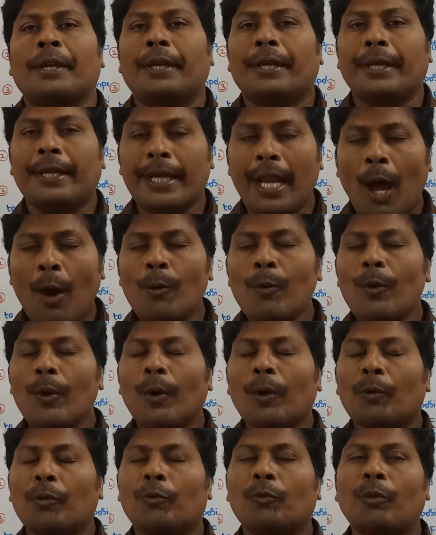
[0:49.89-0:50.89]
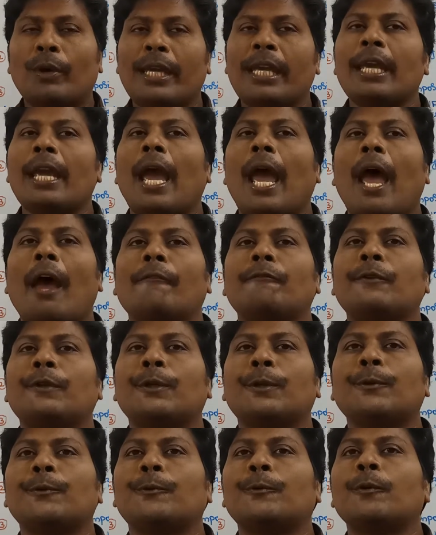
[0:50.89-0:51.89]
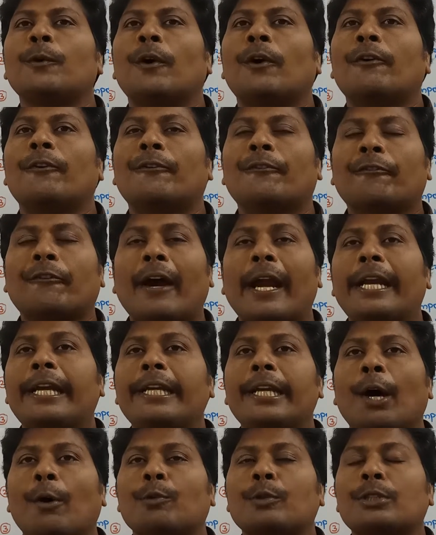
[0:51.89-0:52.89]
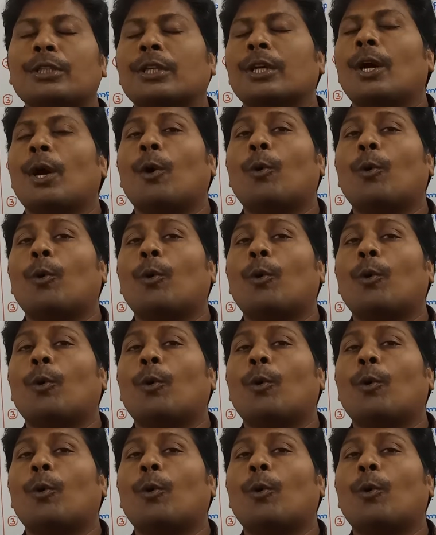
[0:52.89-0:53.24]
Now, we have to find out